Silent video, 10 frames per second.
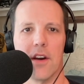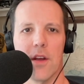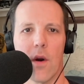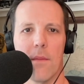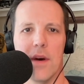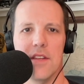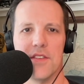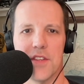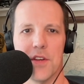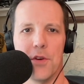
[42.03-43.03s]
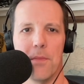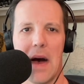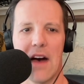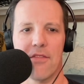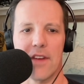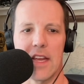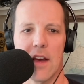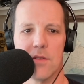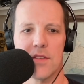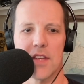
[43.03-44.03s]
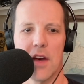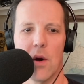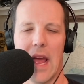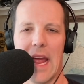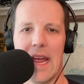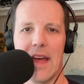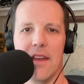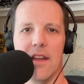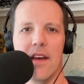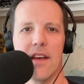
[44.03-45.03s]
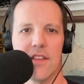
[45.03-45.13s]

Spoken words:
your Mizzou mafioso and